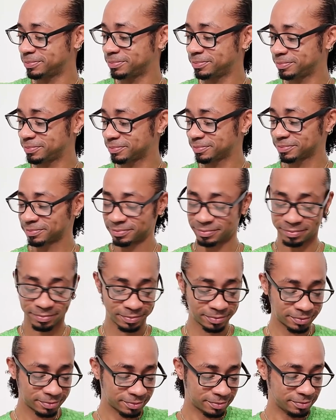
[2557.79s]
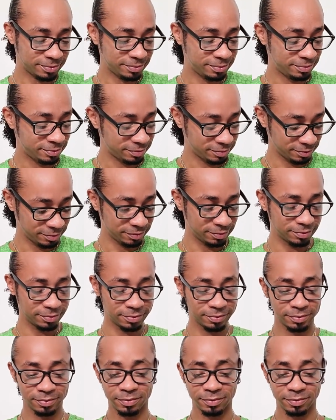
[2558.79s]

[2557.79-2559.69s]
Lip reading: No one is speaking in this clip.